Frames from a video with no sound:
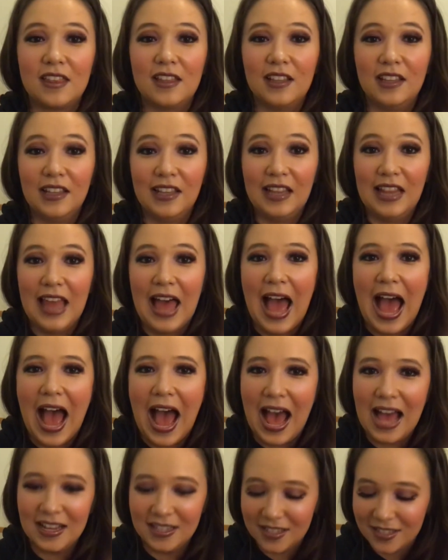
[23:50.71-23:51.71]
the
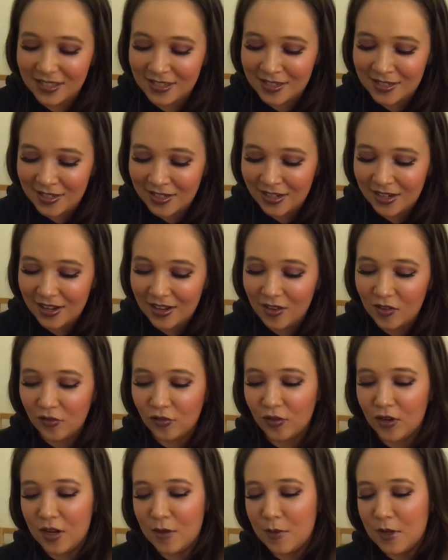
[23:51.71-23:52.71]
last
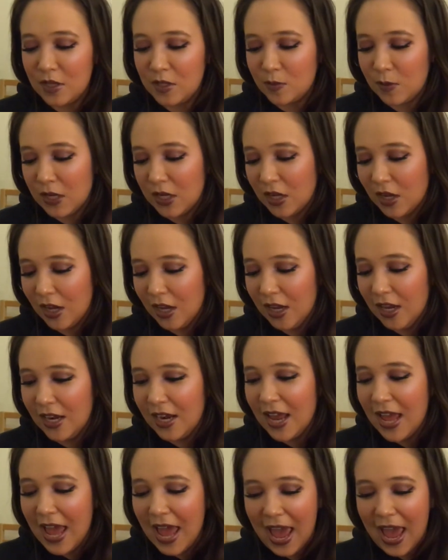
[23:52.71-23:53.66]
freebies we could.